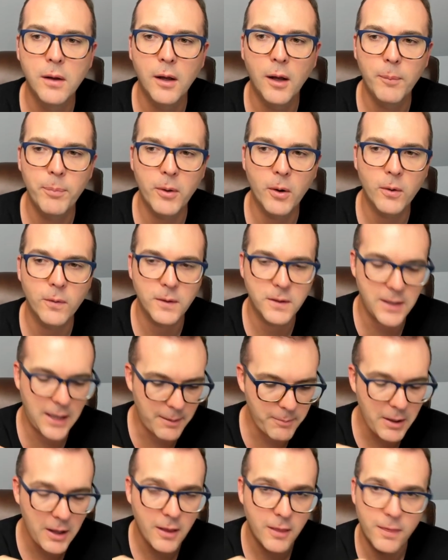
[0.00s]
up there at the
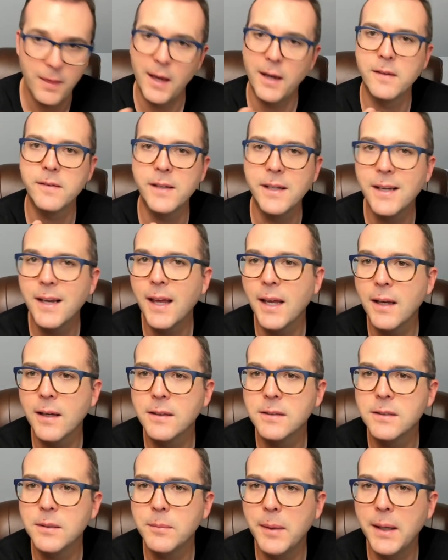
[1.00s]
top. That is
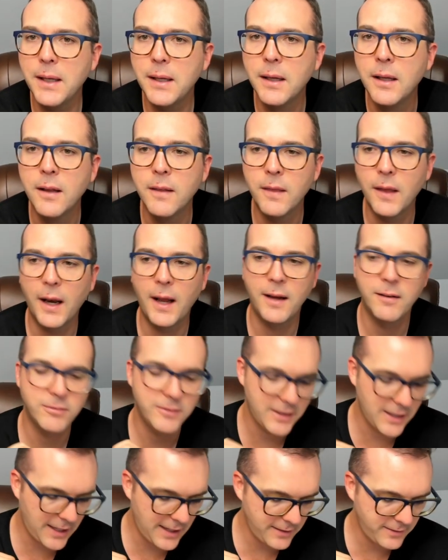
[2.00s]
indicating to me that I have
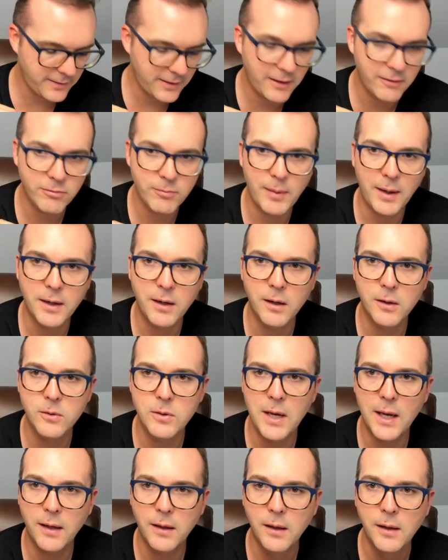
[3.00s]
not saved my code
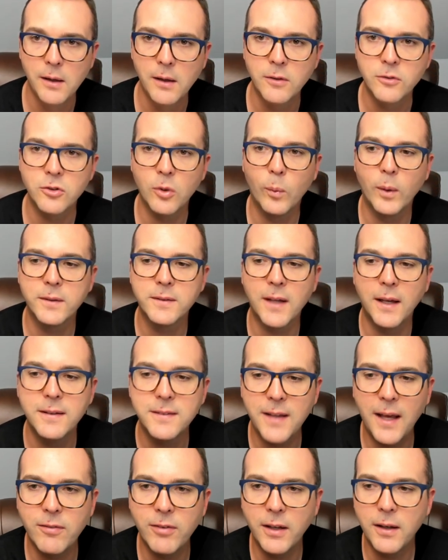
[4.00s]
yet. So once I
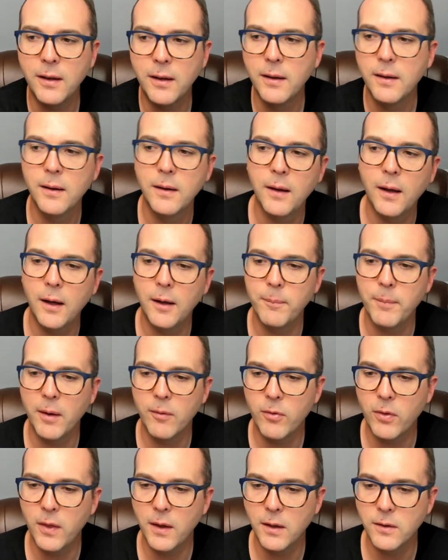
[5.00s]
save it, um,
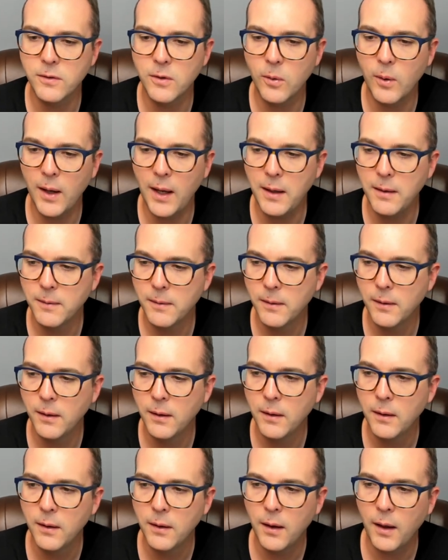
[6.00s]
everything is okay.
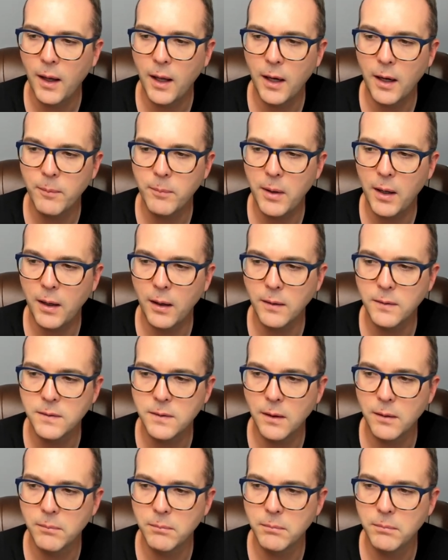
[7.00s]
And I'm getting
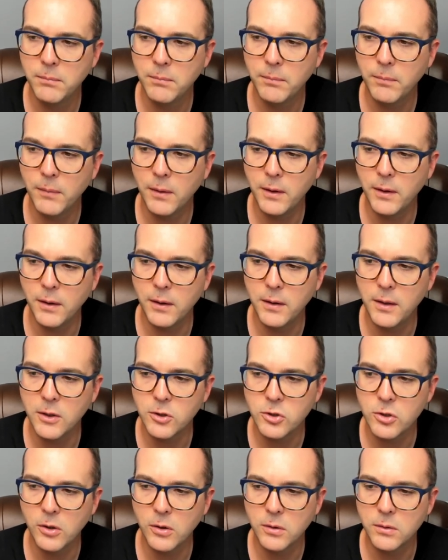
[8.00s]
some uh,
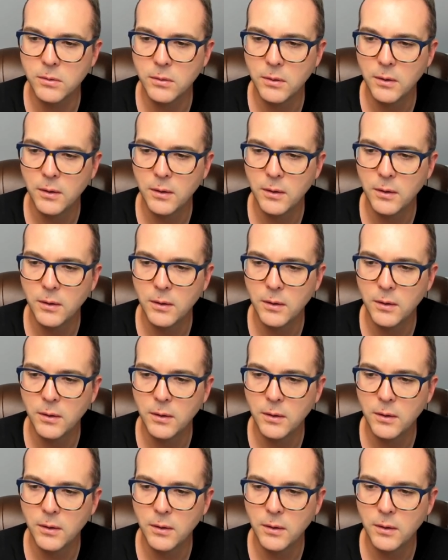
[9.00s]
additional